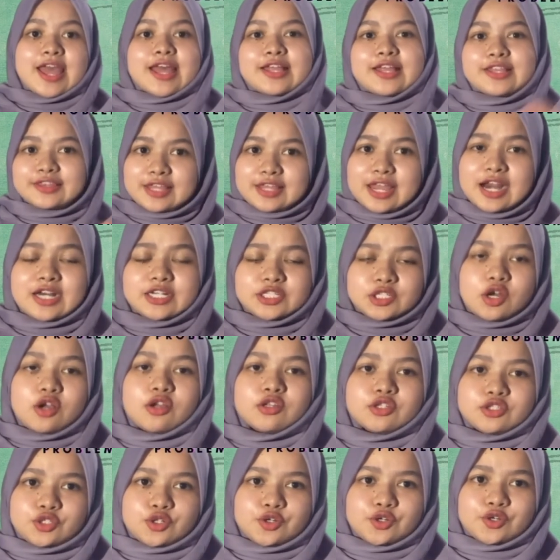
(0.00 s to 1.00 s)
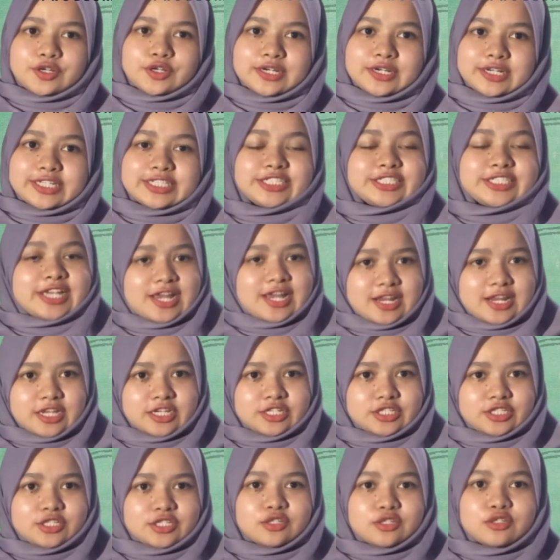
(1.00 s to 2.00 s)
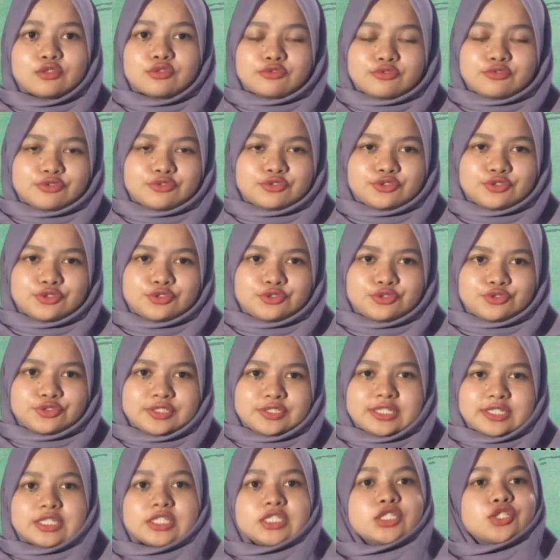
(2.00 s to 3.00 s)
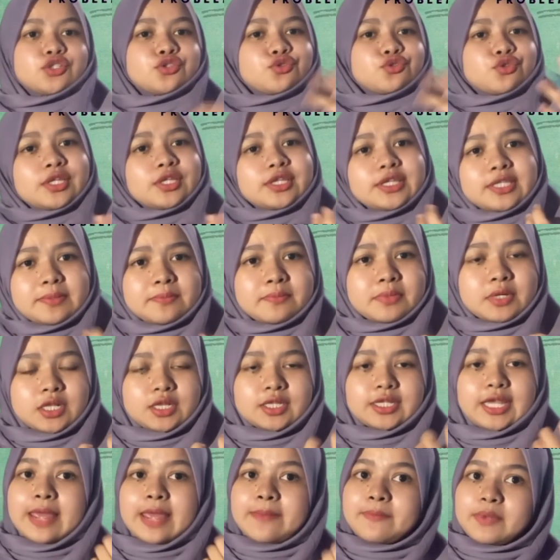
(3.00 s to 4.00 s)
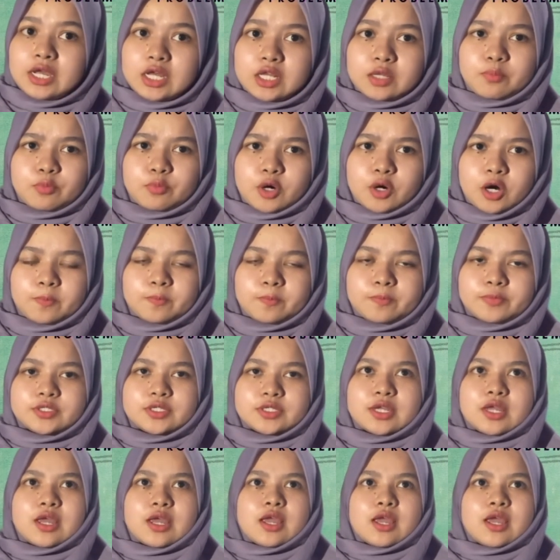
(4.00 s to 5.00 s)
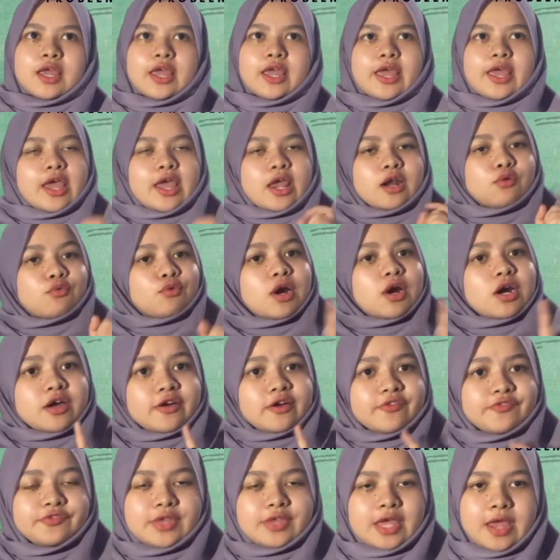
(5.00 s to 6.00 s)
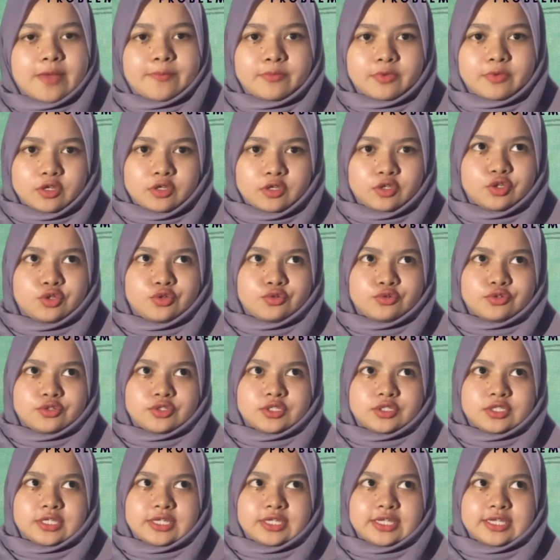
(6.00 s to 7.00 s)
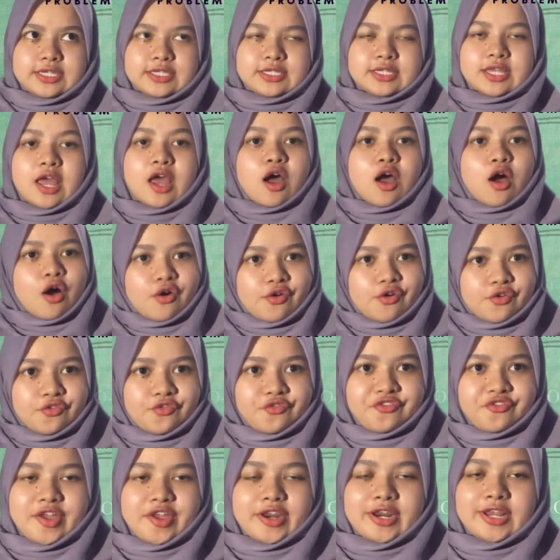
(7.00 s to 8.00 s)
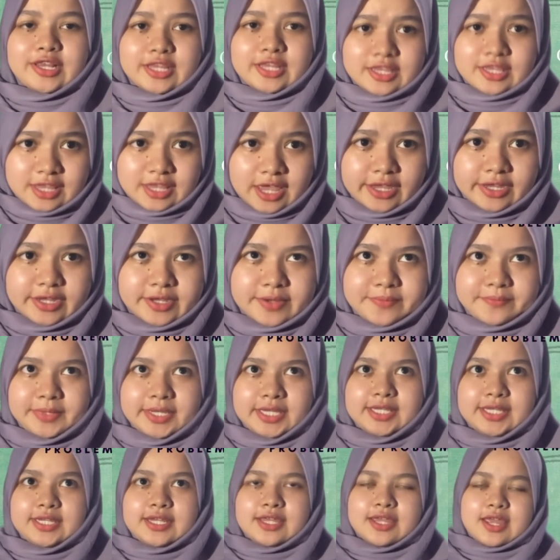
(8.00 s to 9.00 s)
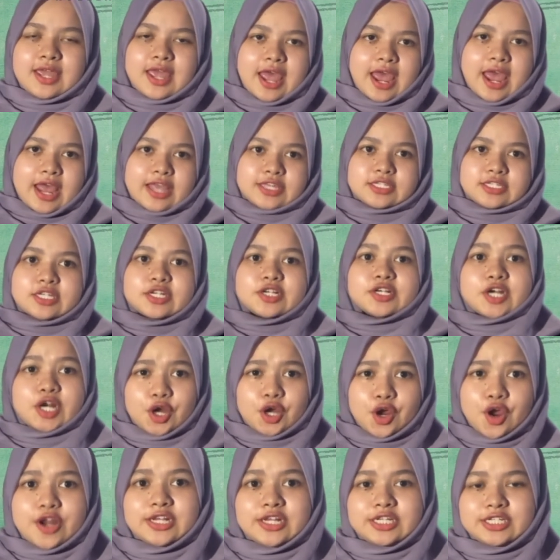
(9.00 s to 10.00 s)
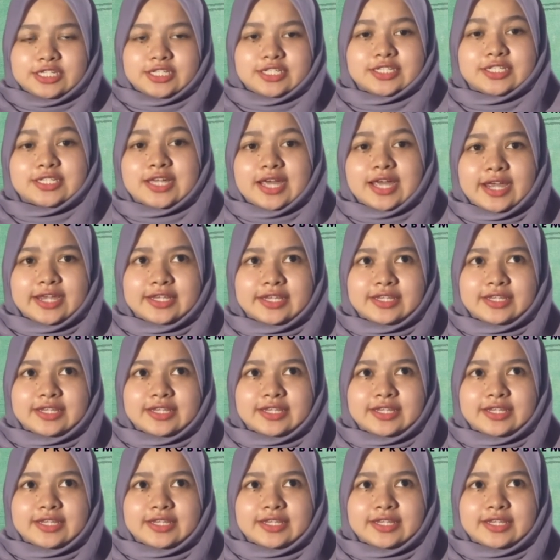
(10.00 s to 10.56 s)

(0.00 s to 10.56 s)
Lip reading: there is also a challenge to choose a suitable chemical props, and one of them used is phenyldiamine as a recognition site